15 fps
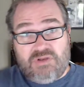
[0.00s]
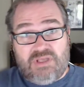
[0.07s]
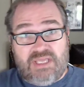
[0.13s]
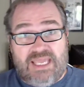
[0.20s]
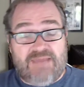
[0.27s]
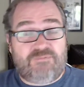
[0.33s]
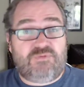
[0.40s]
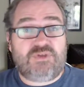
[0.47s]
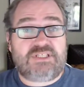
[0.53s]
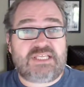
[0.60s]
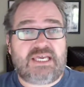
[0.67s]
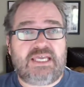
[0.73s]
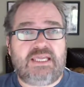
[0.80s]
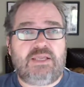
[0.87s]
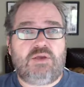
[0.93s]
every
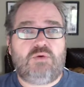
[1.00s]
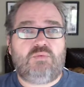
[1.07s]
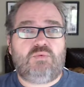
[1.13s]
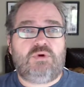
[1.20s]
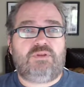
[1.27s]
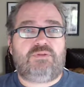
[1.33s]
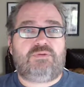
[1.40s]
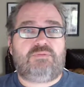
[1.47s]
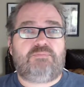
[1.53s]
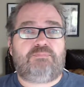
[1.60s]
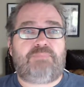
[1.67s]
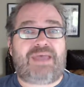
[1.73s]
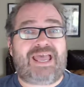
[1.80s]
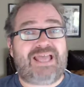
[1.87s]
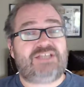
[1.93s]
day with
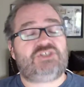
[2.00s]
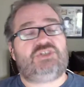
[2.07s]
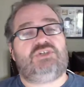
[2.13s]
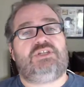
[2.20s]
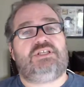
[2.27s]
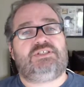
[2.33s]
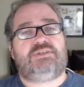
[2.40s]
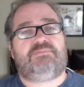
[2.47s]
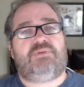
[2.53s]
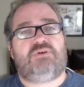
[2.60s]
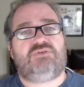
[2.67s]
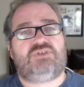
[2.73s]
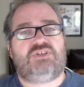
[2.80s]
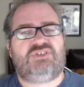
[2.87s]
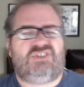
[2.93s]
passion as
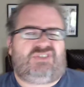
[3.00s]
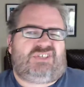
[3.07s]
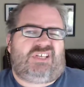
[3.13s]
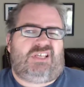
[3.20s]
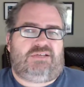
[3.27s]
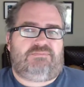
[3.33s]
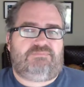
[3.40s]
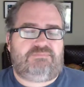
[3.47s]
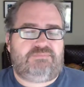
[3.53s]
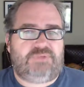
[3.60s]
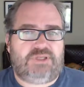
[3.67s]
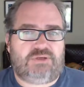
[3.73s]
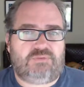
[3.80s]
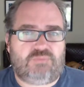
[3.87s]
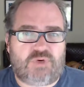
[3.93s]
opposed to just kind of,
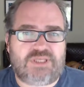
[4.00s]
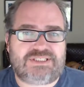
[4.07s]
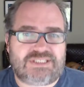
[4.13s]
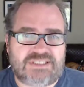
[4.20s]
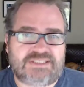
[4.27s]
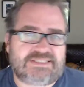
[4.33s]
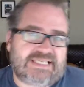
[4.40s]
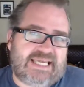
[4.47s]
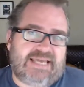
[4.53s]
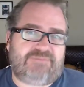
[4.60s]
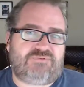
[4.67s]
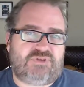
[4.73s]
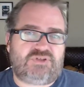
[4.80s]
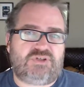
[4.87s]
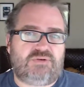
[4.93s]
writing because I
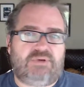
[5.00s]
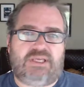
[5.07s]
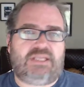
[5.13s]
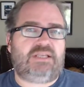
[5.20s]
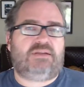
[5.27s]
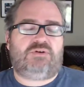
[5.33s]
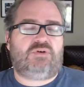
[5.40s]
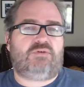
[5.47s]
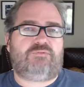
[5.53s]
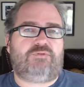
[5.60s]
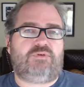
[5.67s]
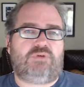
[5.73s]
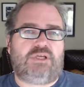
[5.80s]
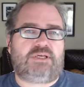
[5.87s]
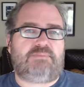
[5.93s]
have to do it and I not
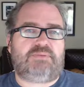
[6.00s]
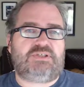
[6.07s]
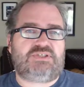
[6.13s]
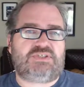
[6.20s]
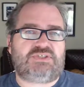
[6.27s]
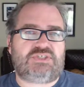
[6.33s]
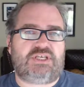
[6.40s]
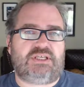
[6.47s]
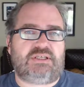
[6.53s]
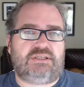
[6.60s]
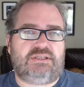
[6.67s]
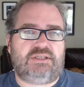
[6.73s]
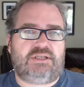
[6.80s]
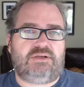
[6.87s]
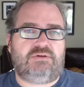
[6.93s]
feel like a piece of shit,
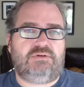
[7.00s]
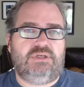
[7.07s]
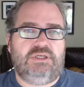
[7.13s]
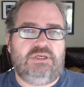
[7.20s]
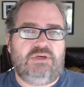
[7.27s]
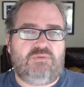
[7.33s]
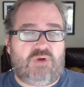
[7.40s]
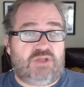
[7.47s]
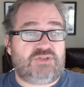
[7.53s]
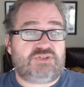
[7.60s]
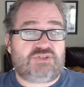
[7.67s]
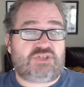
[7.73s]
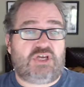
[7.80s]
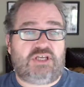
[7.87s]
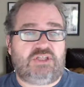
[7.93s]
rather than
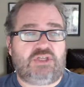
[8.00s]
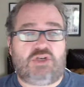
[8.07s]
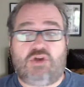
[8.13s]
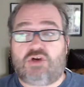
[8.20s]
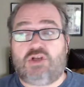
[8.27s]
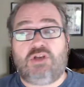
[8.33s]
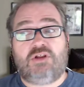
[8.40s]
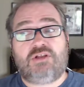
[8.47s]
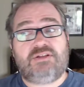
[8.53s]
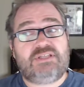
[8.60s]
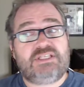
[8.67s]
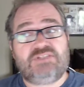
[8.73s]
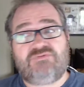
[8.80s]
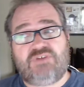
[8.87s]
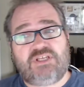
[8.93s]
starting the clock. A lot of
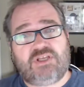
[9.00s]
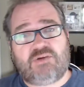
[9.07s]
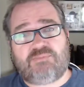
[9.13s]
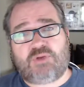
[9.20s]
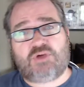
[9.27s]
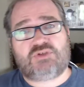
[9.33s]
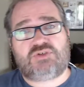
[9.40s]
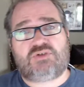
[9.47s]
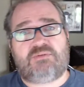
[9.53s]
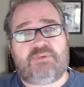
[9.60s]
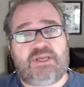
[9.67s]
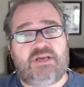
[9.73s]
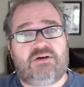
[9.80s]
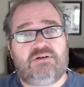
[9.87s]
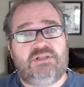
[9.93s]
these video blogs are
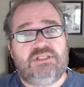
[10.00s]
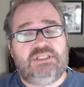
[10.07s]
about